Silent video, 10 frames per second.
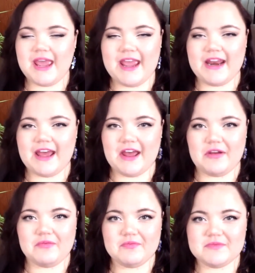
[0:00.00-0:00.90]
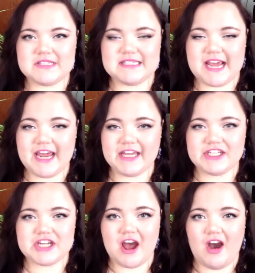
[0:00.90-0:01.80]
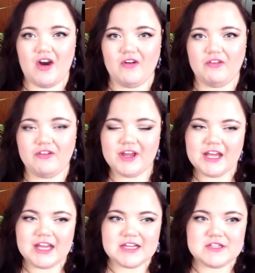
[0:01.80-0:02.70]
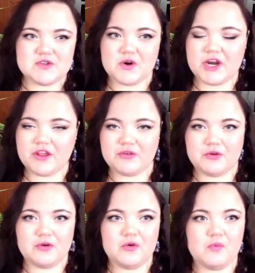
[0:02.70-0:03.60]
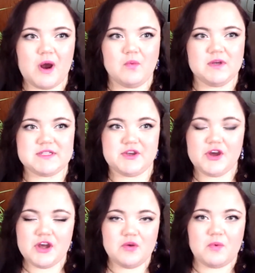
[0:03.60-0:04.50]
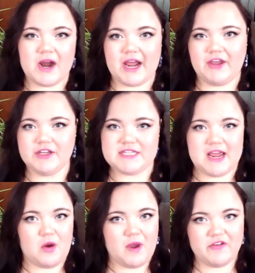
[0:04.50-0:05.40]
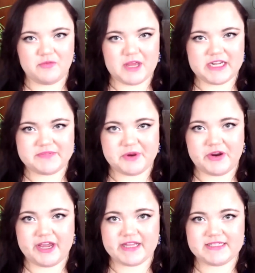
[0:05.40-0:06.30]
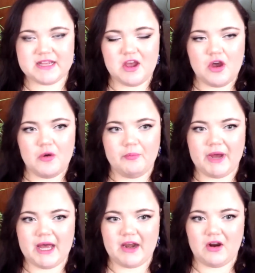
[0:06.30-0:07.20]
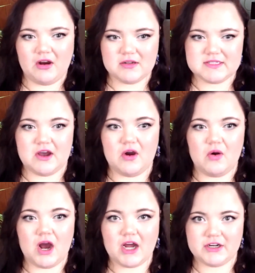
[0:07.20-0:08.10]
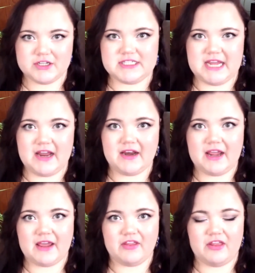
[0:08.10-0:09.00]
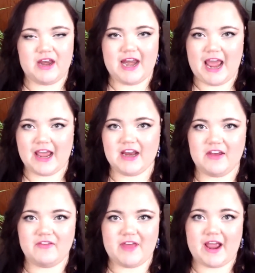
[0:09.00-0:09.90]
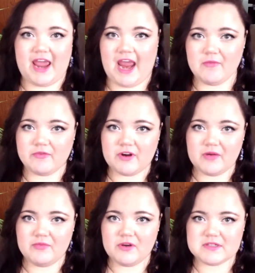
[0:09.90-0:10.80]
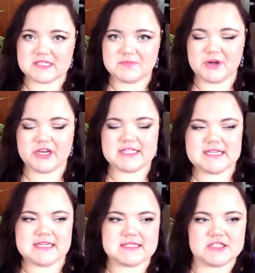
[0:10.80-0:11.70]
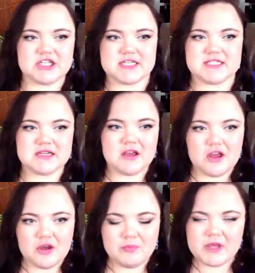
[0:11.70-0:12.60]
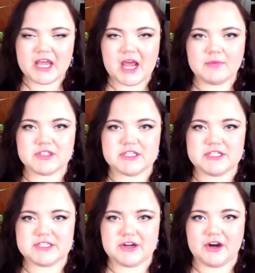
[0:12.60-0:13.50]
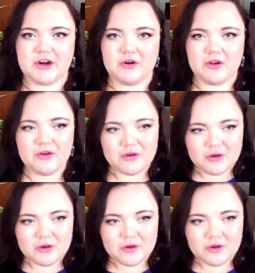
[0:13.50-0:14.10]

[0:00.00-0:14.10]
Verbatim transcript: in a stage of sorting through what was good, what I could take away from that experience but also understanding the negative that came from those experiences and just being able to discern